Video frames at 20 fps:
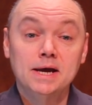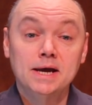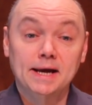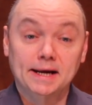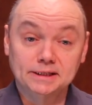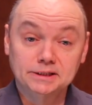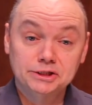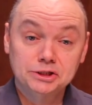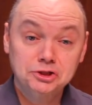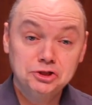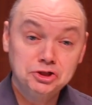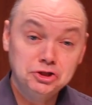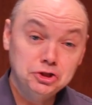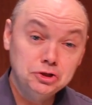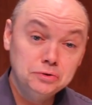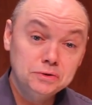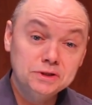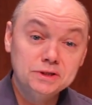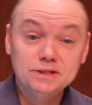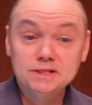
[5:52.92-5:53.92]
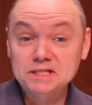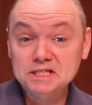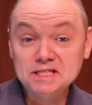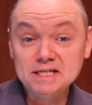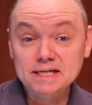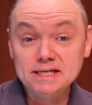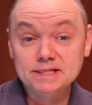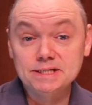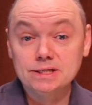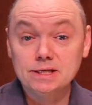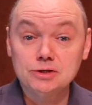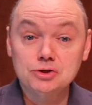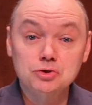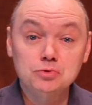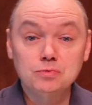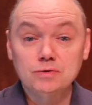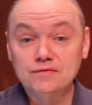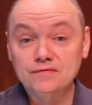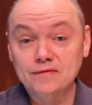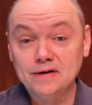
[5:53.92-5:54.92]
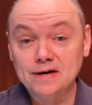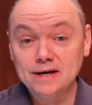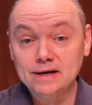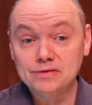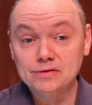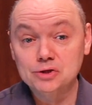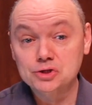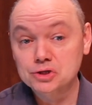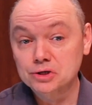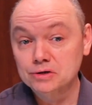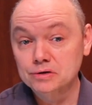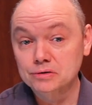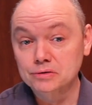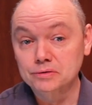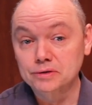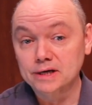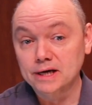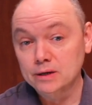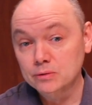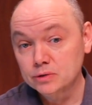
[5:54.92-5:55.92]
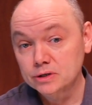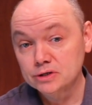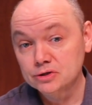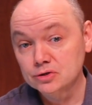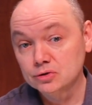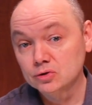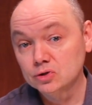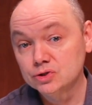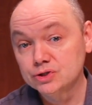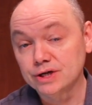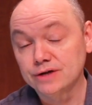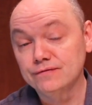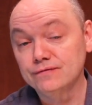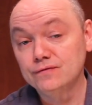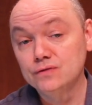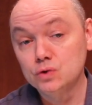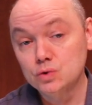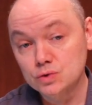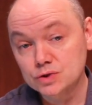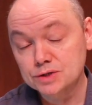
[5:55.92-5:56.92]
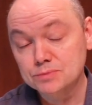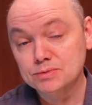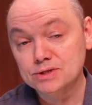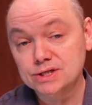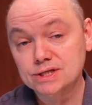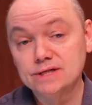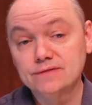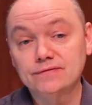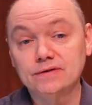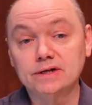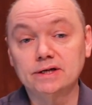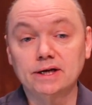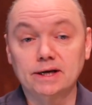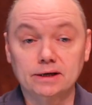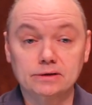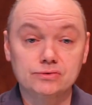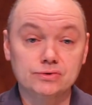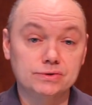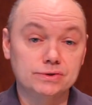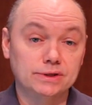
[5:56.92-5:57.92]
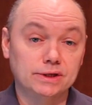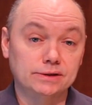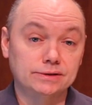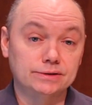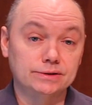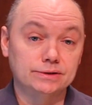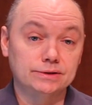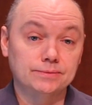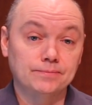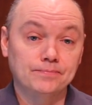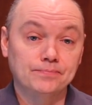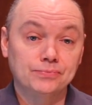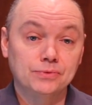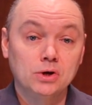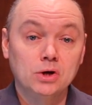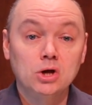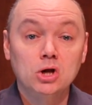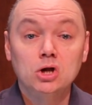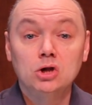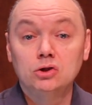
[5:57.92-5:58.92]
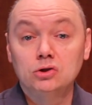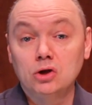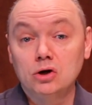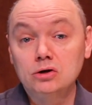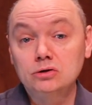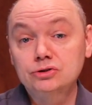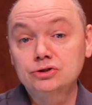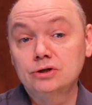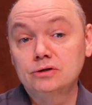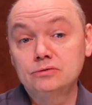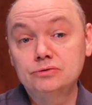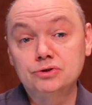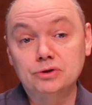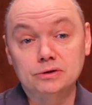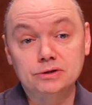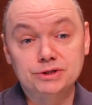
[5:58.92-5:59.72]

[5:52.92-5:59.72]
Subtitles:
As the student seeks to refine the tone, I would encourage a few specific exercises. Long tones are